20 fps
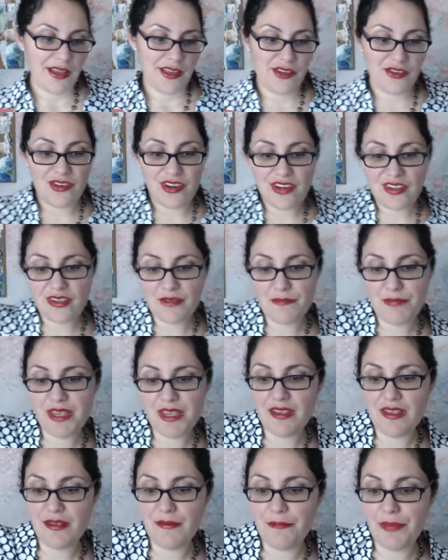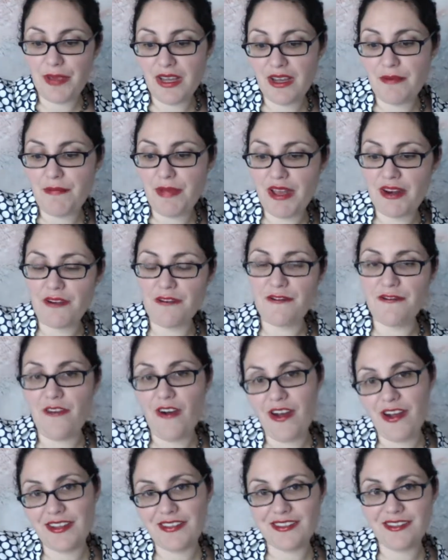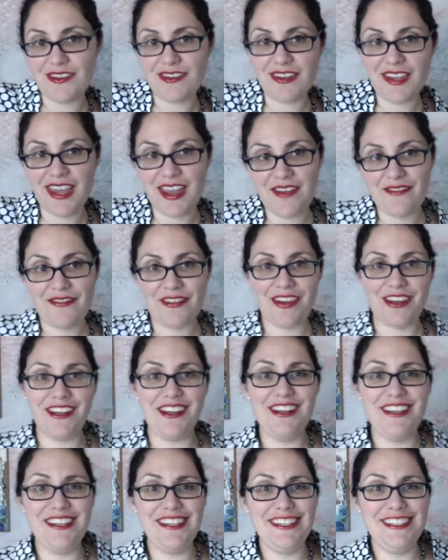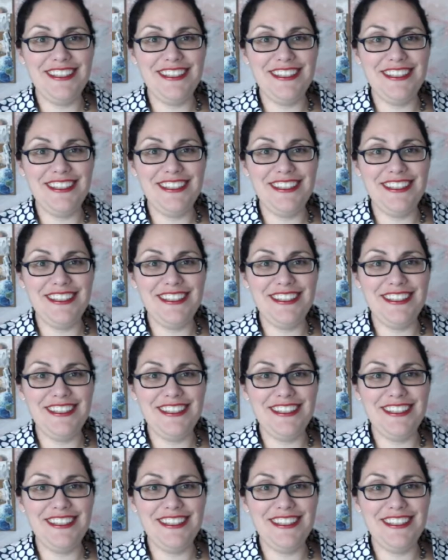You need to pick a better font on Canva.